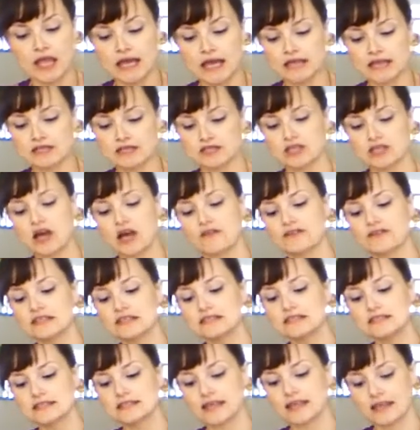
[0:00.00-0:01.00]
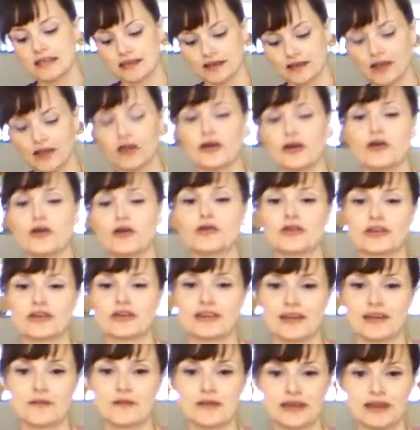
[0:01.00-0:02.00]
It softens skin. Oh look,
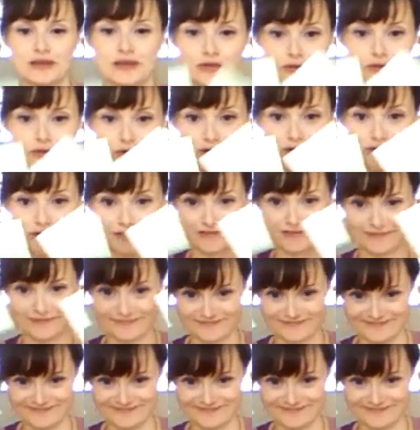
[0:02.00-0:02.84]
I made note cards.